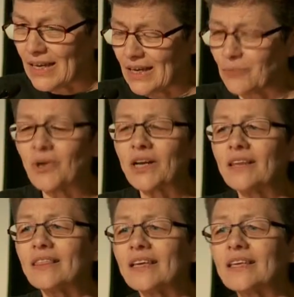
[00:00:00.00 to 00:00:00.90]
And what
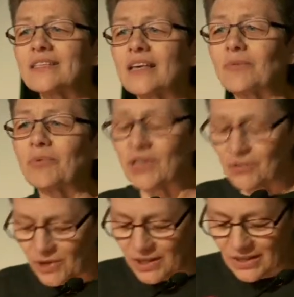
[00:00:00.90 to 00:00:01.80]
I think is
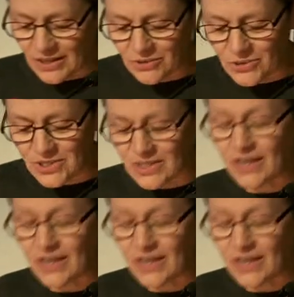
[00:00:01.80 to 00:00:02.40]
happening right now is